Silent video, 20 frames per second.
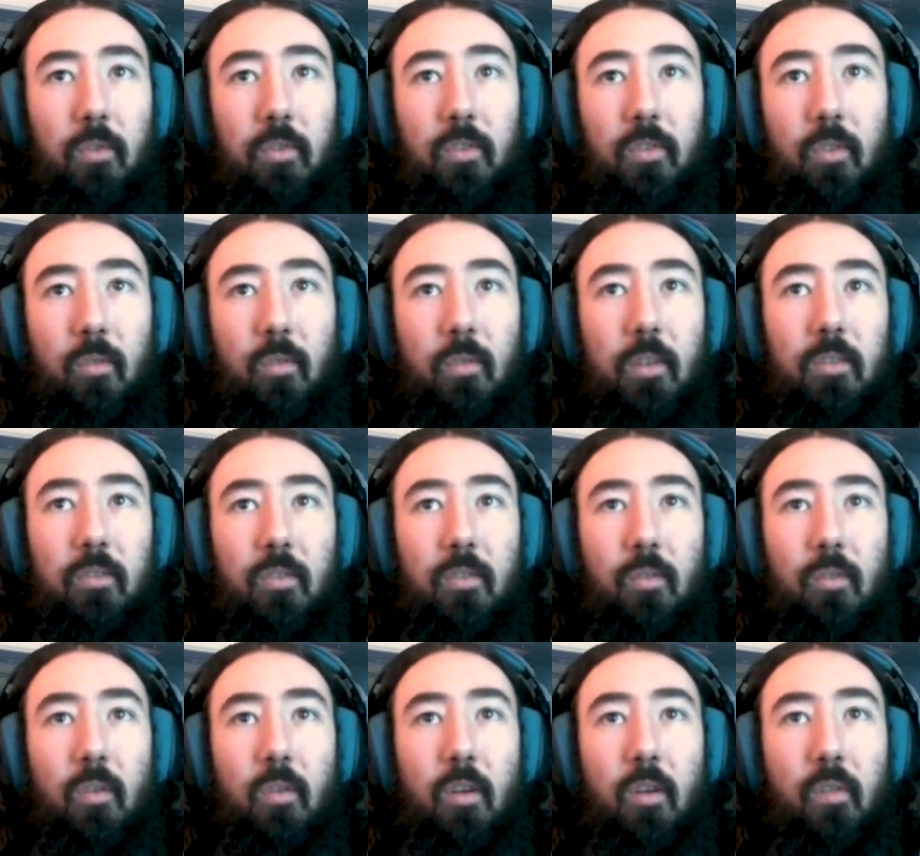So let's
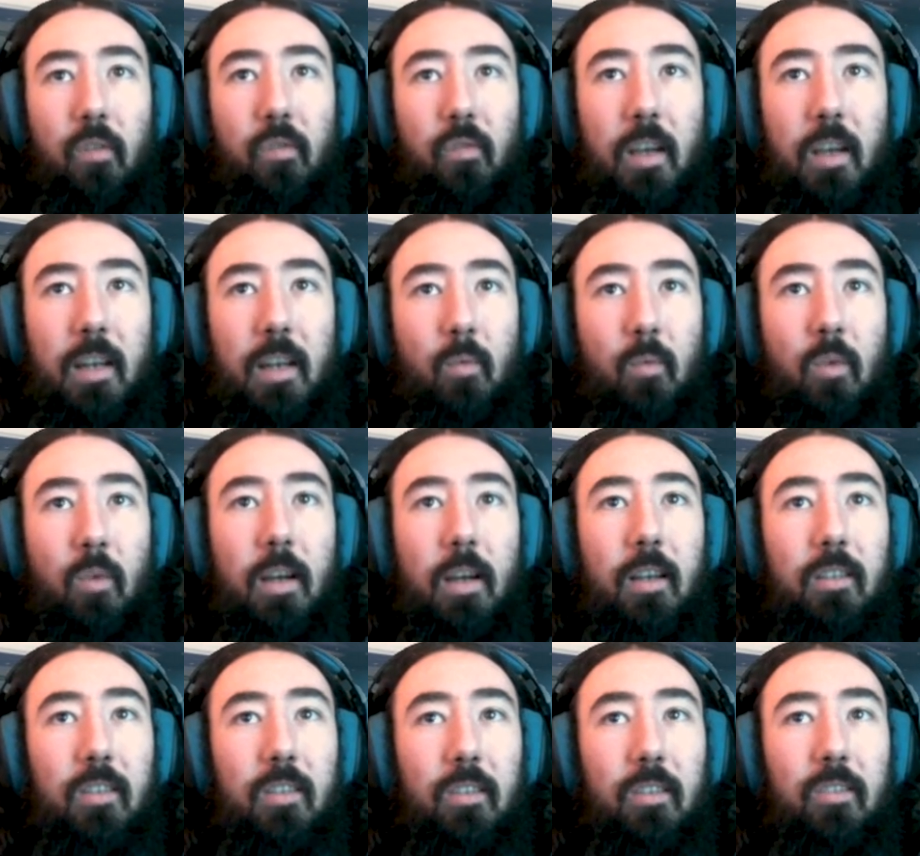do our find out what
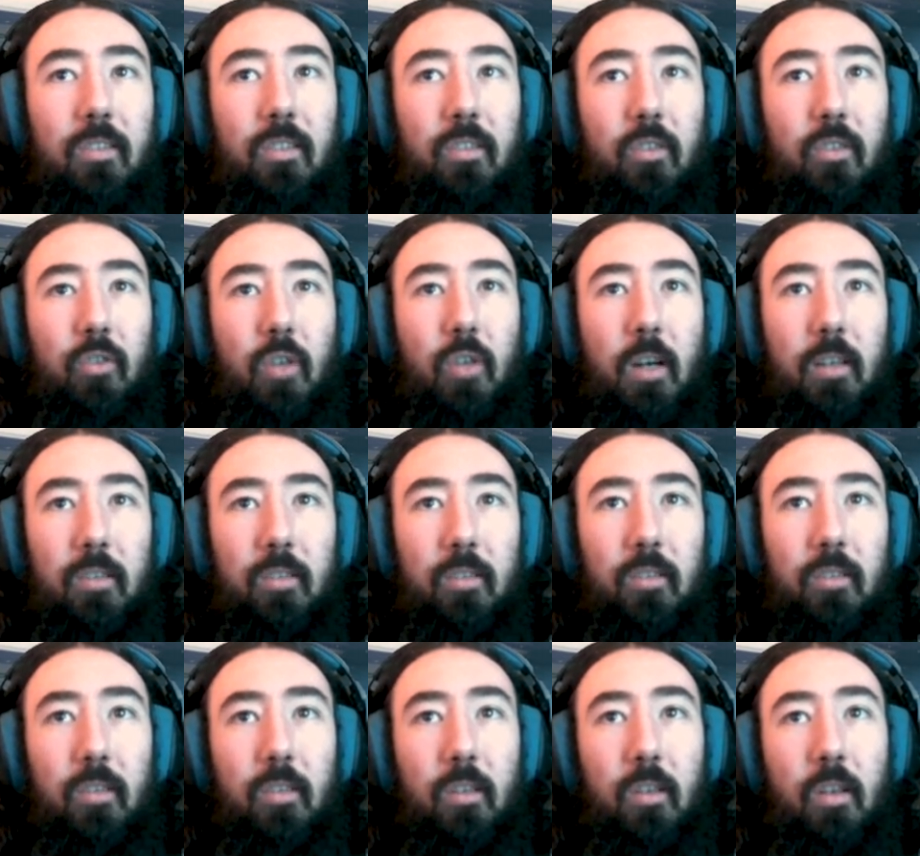accesses this
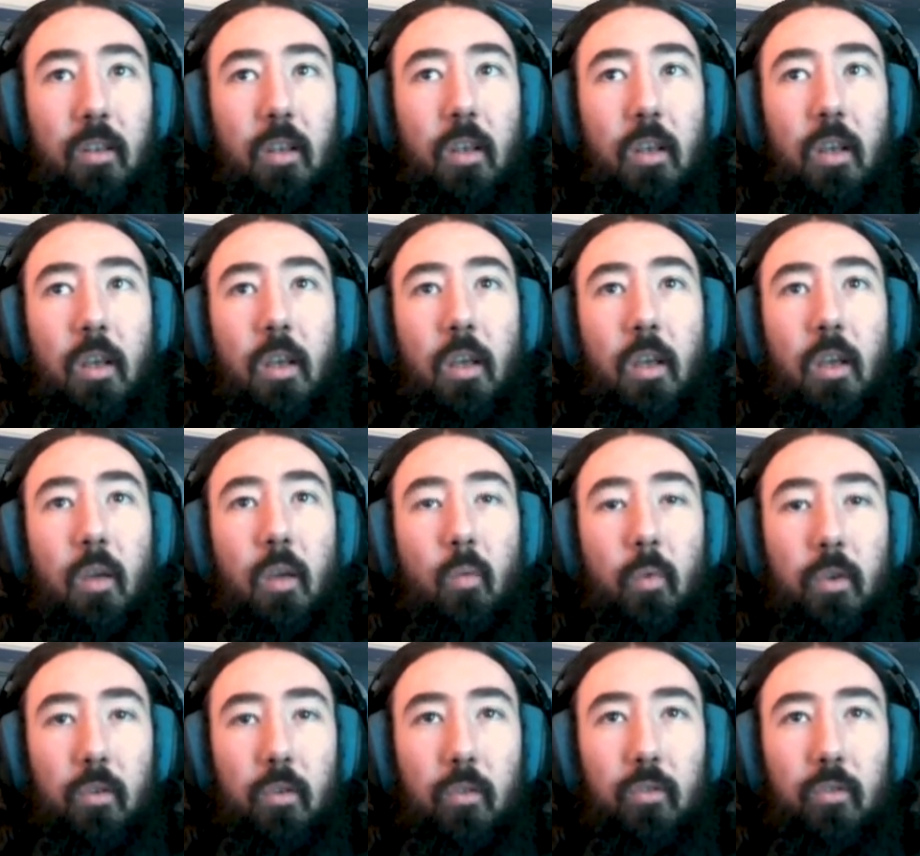address.
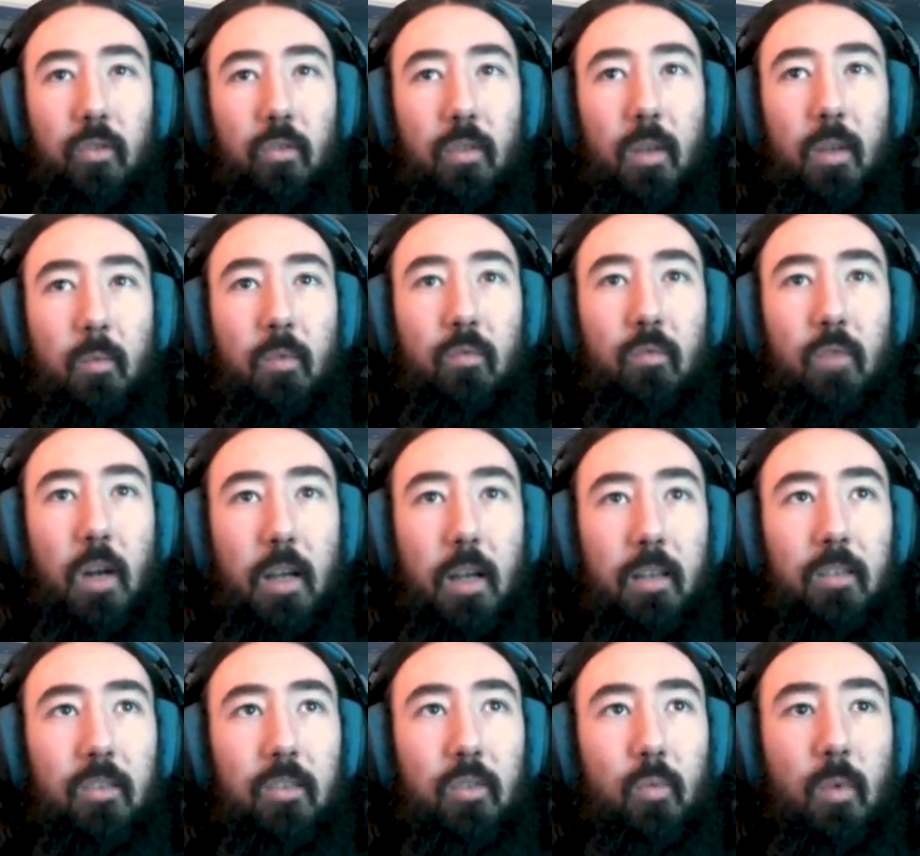We could also do that with
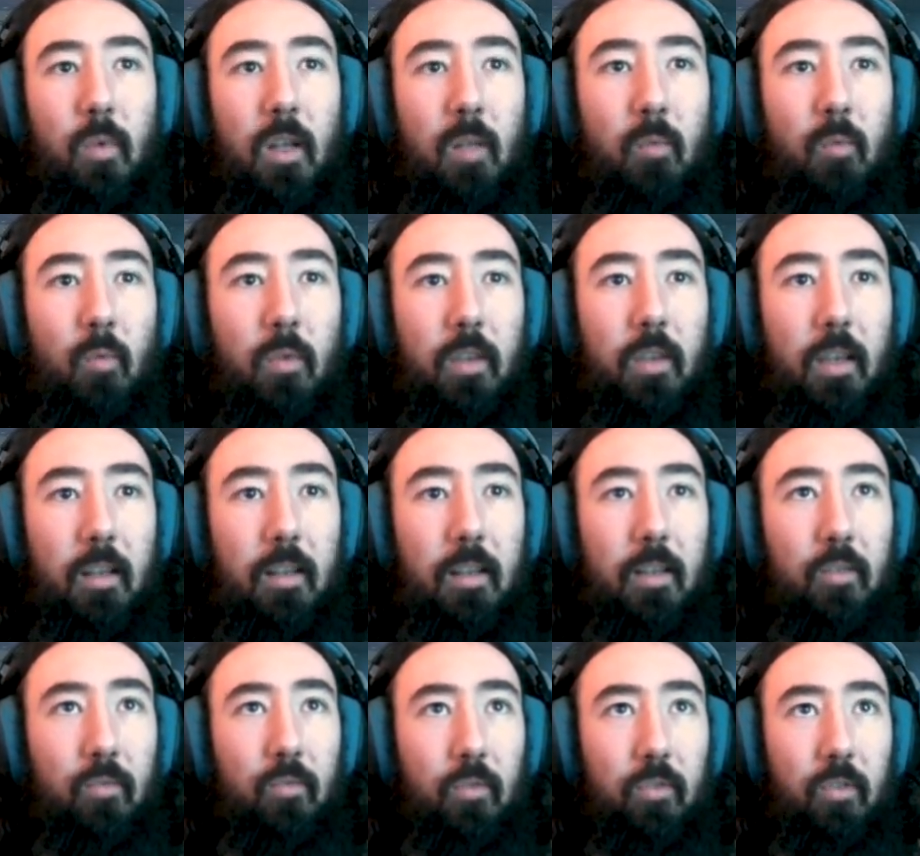writes as well, but we'll get
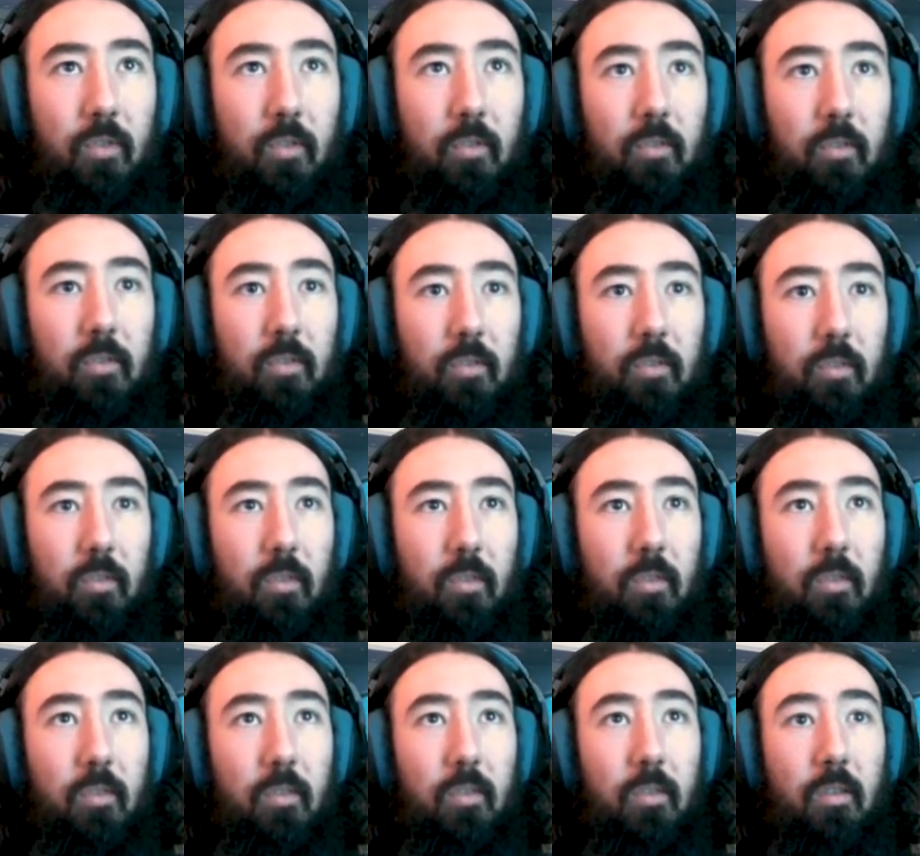less results.
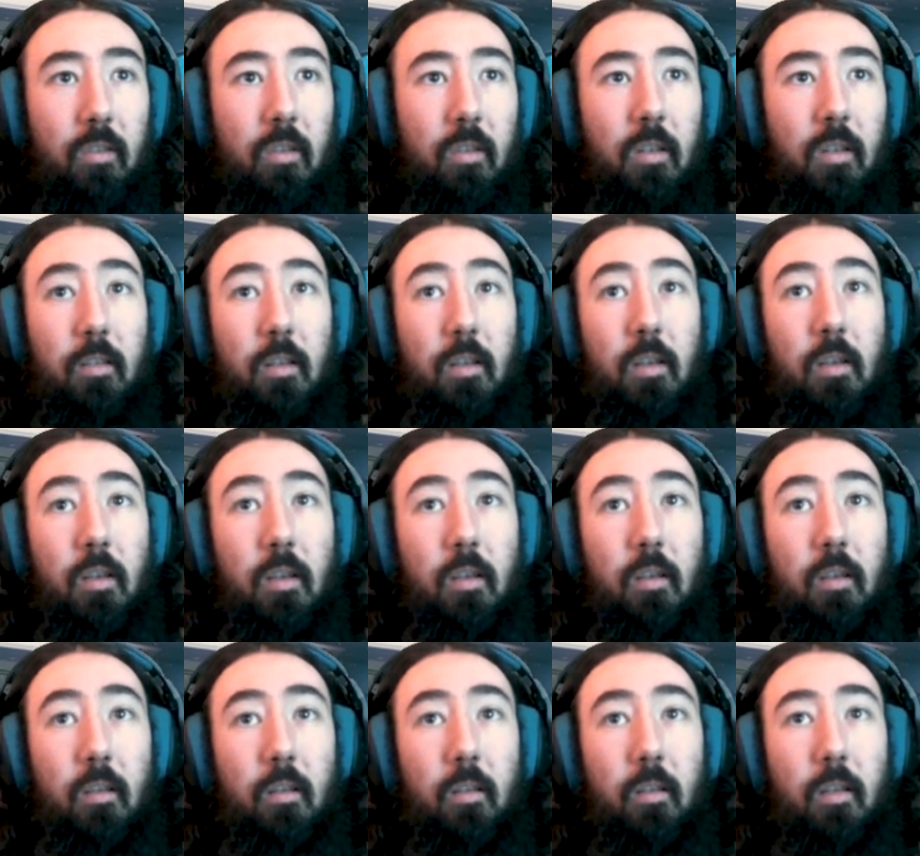
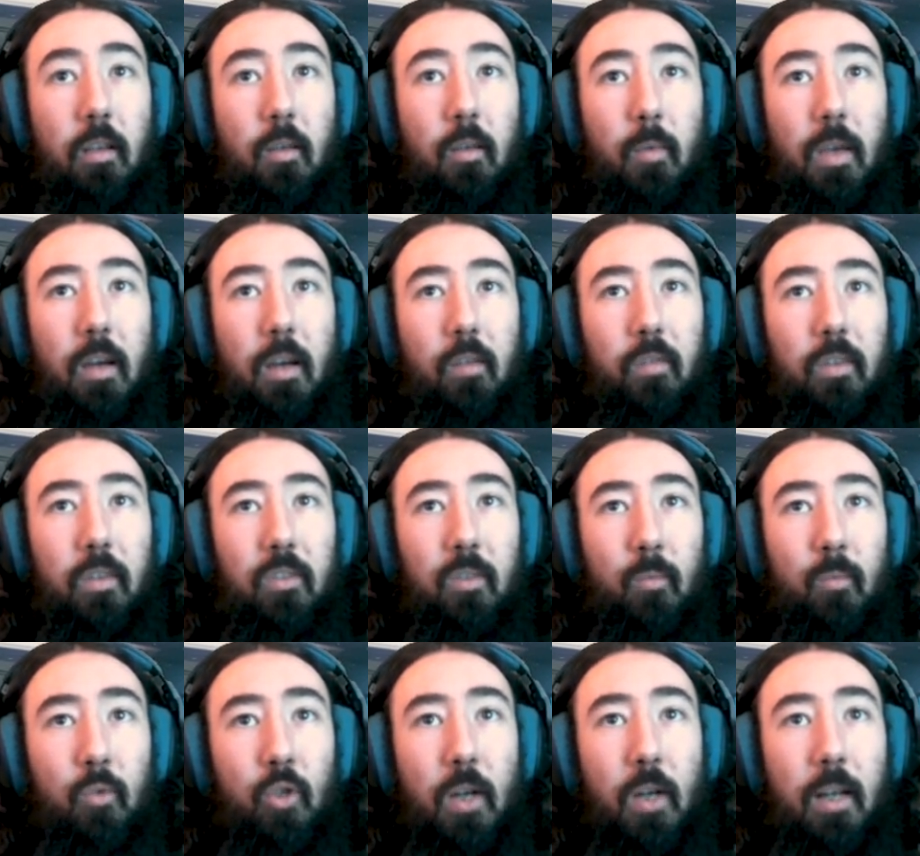Here we have the
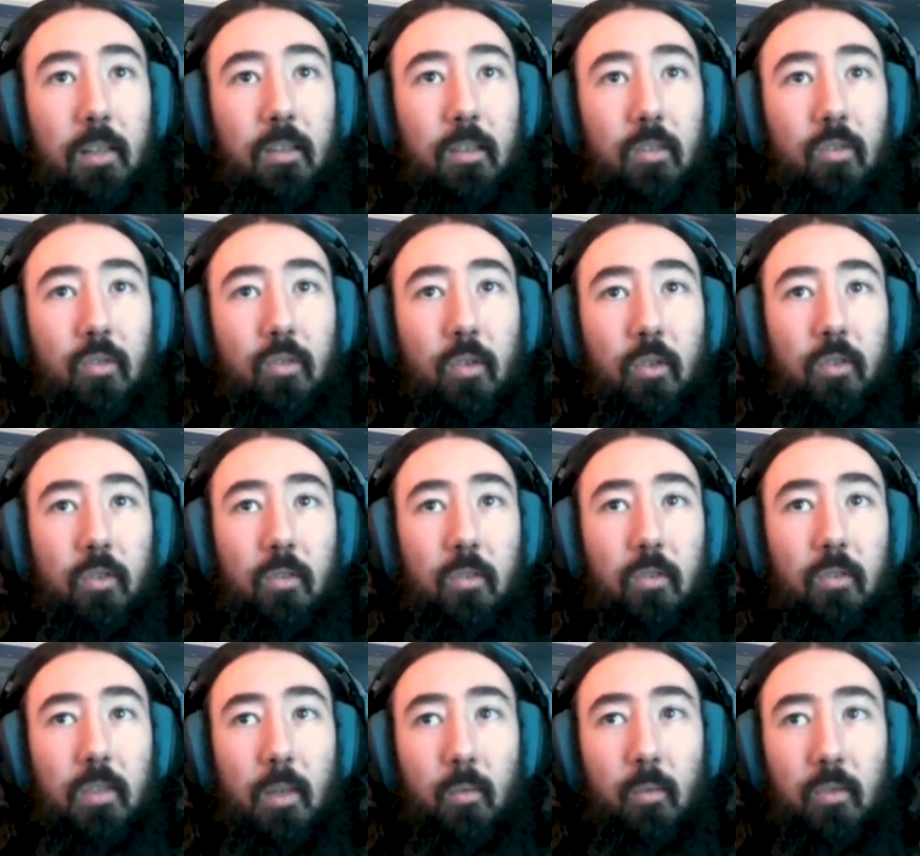subtract
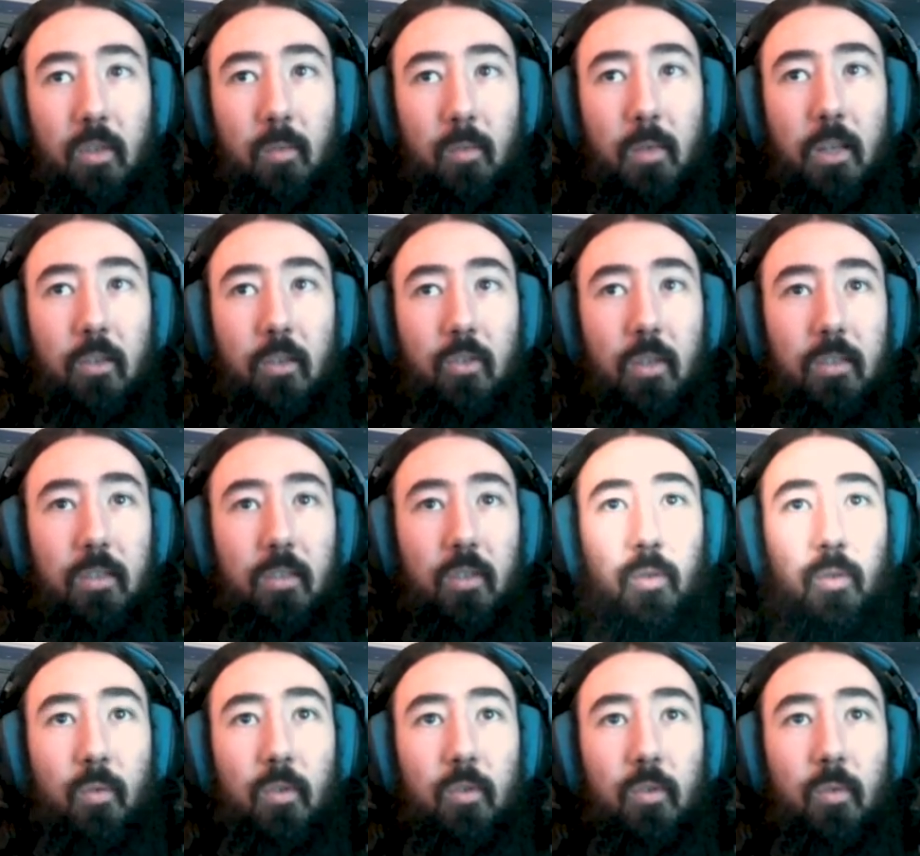instruction, so that one's going to be interesting
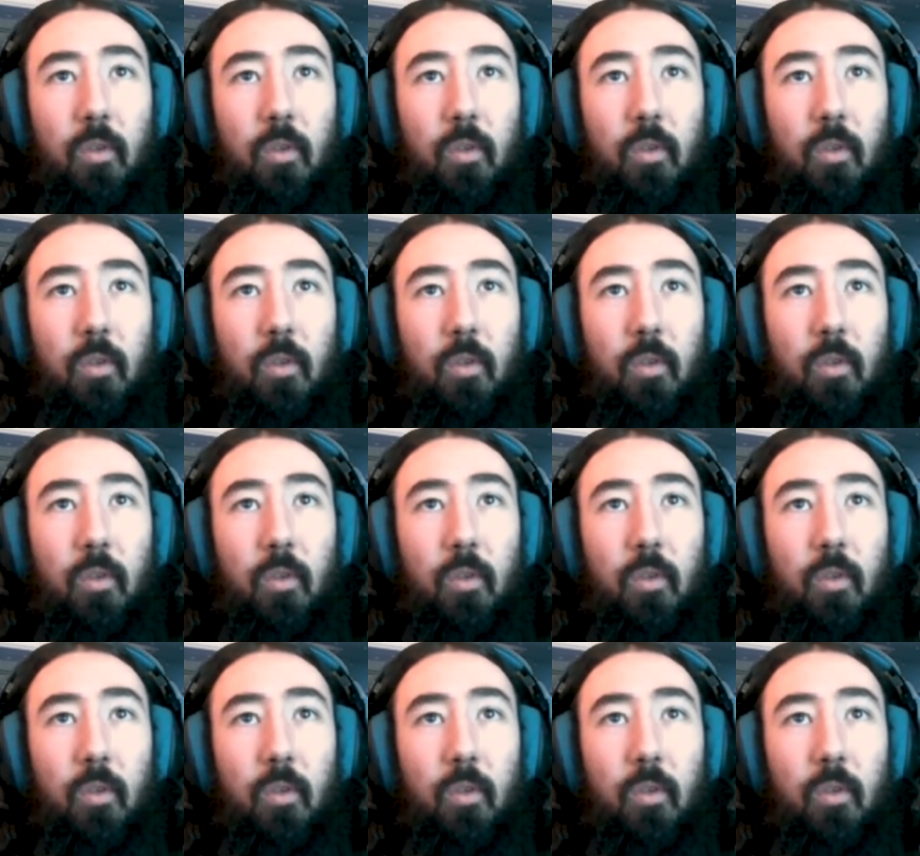to us.